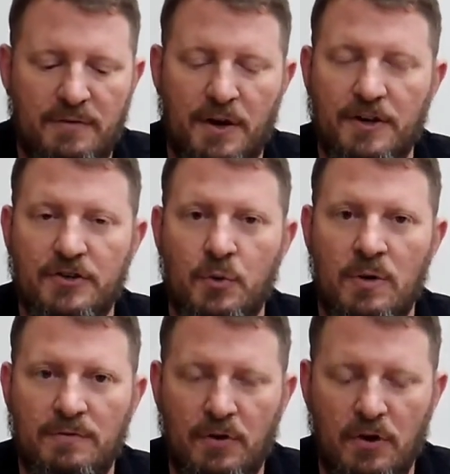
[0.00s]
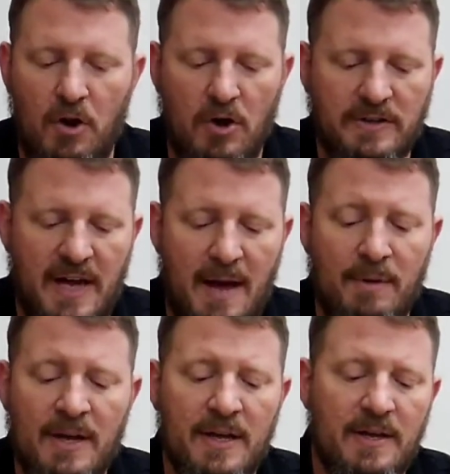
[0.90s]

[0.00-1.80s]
If you're going to store it for a long time,